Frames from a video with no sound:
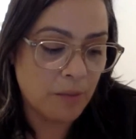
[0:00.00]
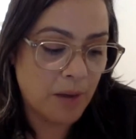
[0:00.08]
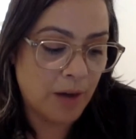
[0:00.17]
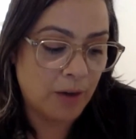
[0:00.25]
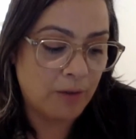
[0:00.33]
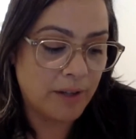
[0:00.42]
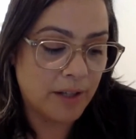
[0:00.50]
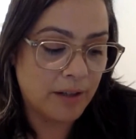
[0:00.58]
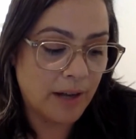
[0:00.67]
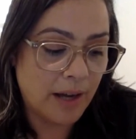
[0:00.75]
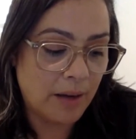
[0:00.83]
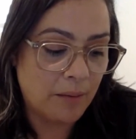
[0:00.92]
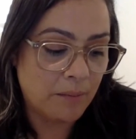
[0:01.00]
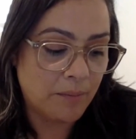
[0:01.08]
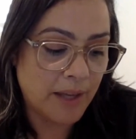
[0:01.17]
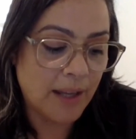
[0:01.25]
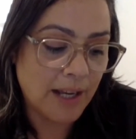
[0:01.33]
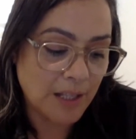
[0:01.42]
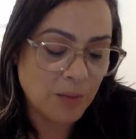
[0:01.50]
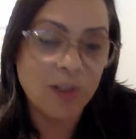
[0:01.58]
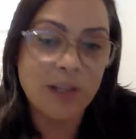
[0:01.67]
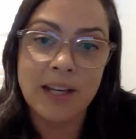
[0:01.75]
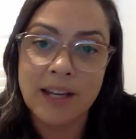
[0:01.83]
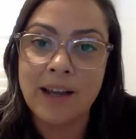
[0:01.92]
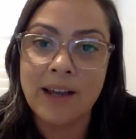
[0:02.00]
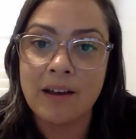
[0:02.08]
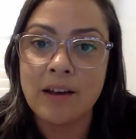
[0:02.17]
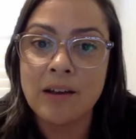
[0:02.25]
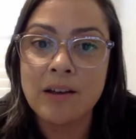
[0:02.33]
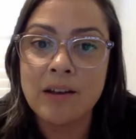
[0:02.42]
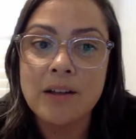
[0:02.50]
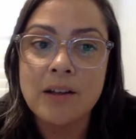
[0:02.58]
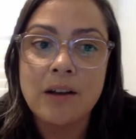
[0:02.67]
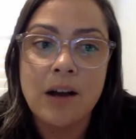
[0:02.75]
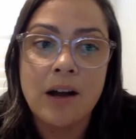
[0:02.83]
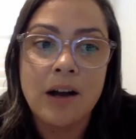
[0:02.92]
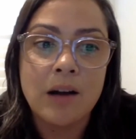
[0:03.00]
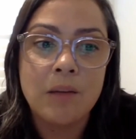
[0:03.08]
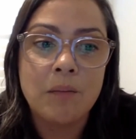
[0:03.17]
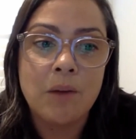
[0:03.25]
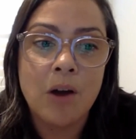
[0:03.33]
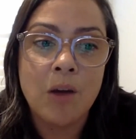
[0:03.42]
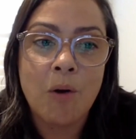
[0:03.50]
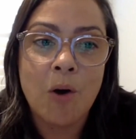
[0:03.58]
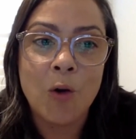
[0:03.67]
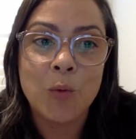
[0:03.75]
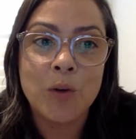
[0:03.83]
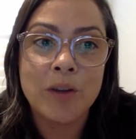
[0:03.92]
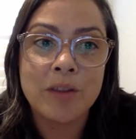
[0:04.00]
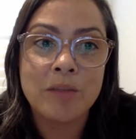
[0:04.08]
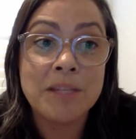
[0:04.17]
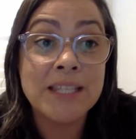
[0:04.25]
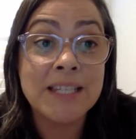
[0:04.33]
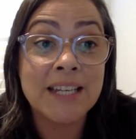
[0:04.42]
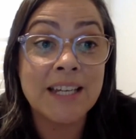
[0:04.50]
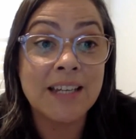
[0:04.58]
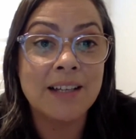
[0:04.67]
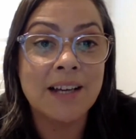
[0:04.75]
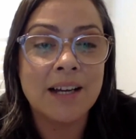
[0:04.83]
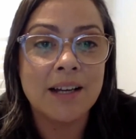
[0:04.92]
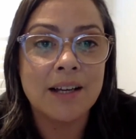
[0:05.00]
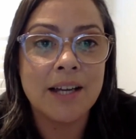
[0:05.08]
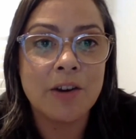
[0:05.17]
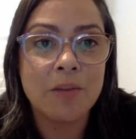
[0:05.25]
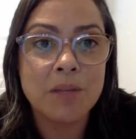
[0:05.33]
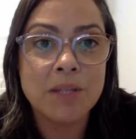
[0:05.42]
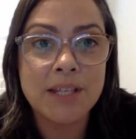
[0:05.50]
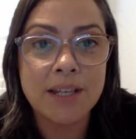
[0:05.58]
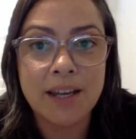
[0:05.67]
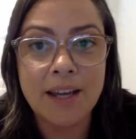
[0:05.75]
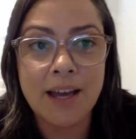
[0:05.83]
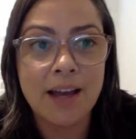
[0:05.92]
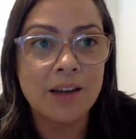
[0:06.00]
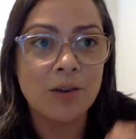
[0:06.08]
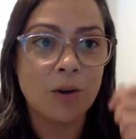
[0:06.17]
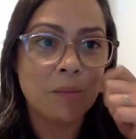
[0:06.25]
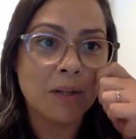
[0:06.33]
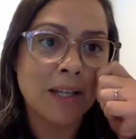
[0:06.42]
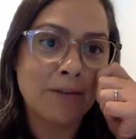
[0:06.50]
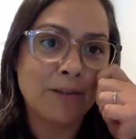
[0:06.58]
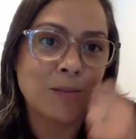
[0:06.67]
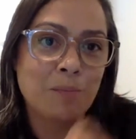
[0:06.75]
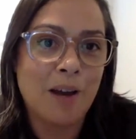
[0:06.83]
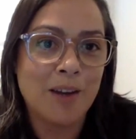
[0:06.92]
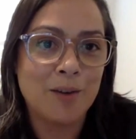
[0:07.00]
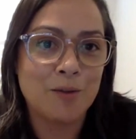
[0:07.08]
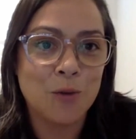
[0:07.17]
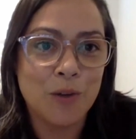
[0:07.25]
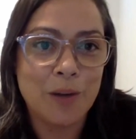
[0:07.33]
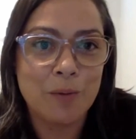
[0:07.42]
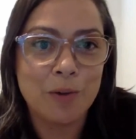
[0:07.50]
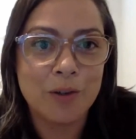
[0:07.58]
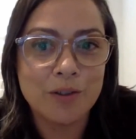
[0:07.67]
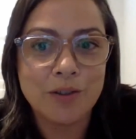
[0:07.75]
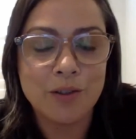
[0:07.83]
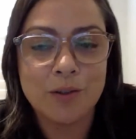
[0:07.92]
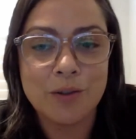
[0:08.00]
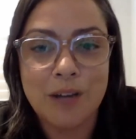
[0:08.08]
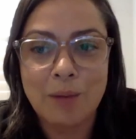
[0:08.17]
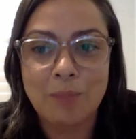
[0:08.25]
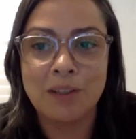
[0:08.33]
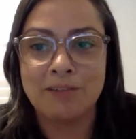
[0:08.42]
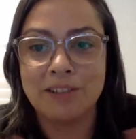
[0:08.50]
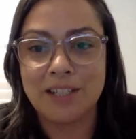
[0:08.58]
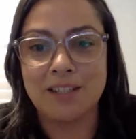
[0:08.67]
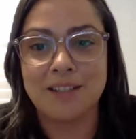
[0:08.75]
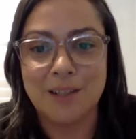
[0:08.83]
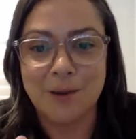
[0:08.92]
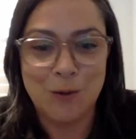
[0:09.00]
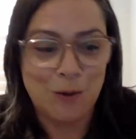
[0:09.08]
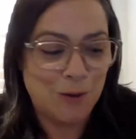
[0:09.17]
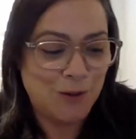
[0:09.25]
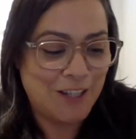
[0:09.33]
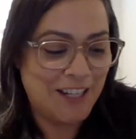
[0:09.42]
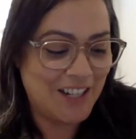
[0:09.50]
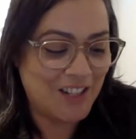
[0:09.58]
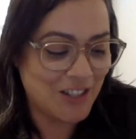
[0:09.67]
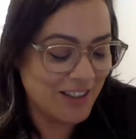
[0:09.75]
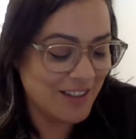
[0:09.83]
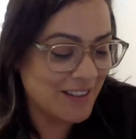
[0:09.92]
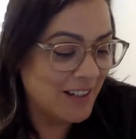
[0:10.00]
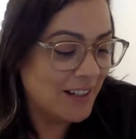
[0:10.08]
part of, and that last one, E Hika, I'm on with Matariki, Erin Matariki Ka, who I believe is part of your network, so lovely to see all those connections.